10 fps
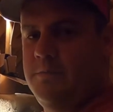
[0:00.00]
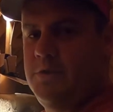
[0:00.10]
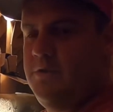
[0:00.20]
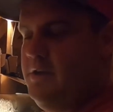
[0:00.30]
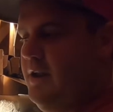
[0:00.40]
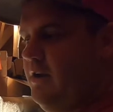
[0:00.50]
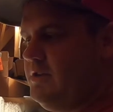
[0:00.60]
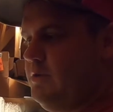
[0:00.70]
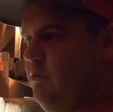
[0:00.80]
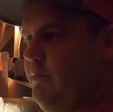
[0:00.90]
So then I
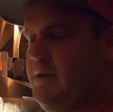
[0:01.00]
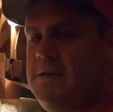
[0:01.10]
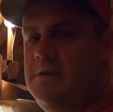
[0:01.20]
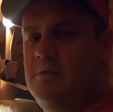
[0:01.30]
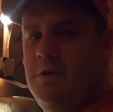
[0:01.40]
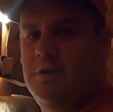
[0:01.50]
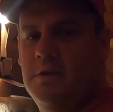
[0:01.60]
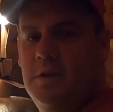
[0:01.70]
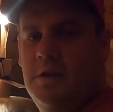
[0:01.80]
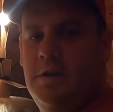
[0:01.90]
just don't want my heater running
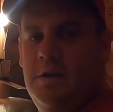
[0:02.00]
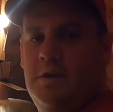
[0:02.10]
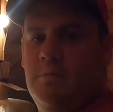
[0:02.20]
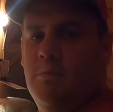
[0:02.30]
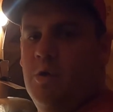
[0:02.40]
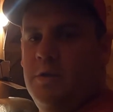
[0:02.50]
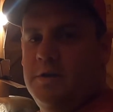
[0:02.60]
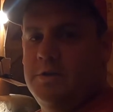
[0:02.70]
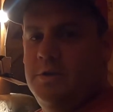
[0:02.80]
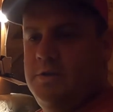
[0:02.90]
more than
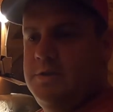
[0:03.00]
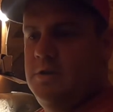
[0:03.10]
it should.